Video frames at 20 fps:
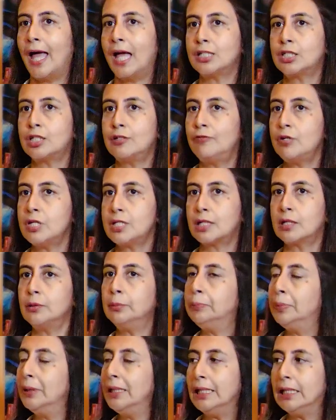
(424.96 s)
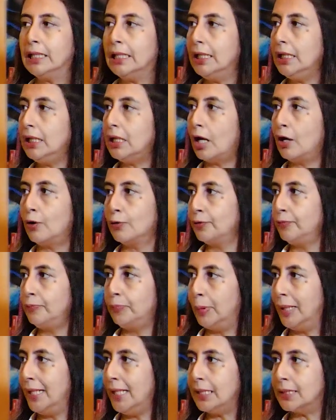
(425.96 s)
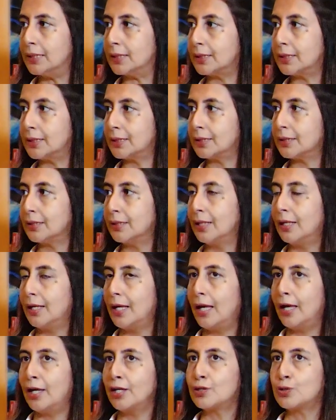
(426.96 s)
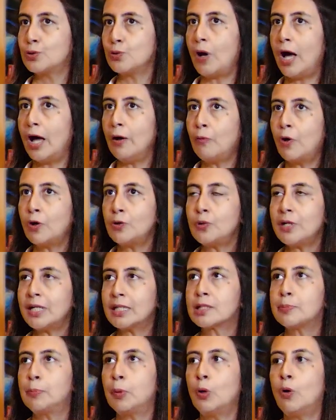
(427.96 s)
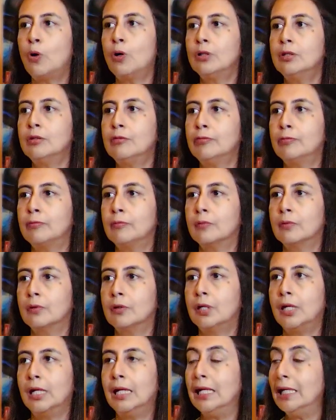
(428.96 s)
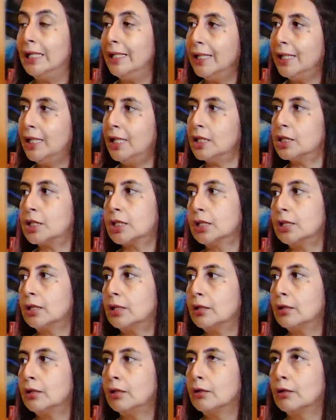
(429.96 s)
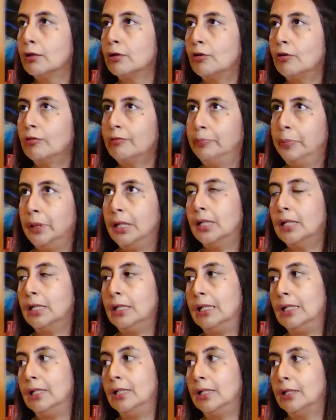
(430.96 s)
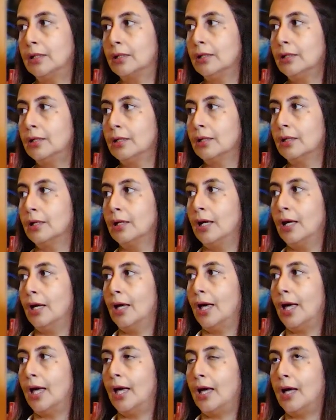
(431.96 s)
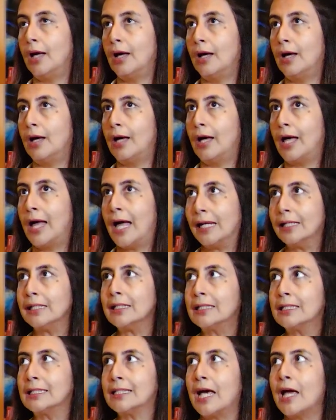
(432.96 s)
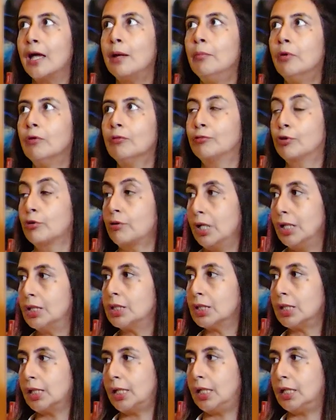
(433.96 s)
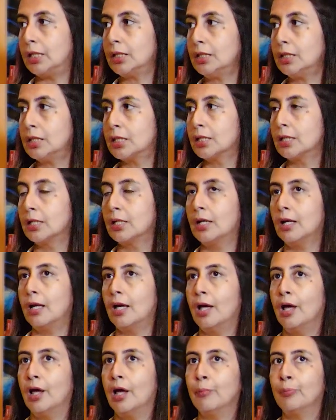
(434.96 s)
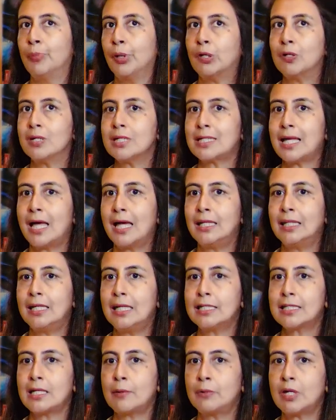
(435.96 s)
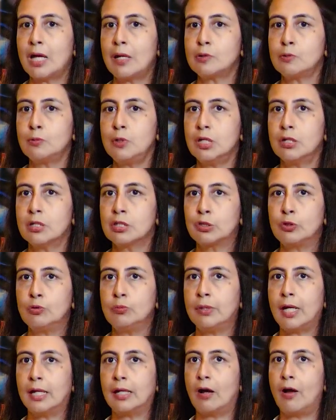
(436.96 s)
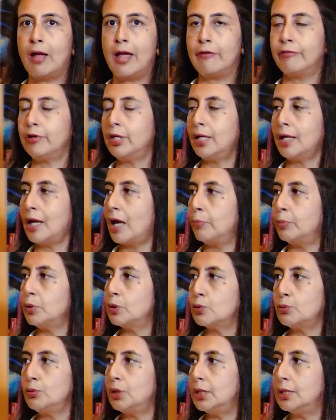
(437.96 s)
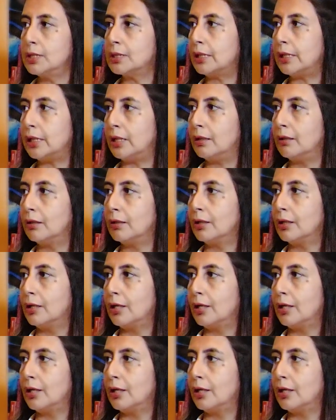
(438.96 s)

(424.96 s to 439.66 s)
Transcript: And she feels completely out of place. So I want to explore the alienation of being an Indian at a time of great change, because I think sometimes we assume that everything happens so easily,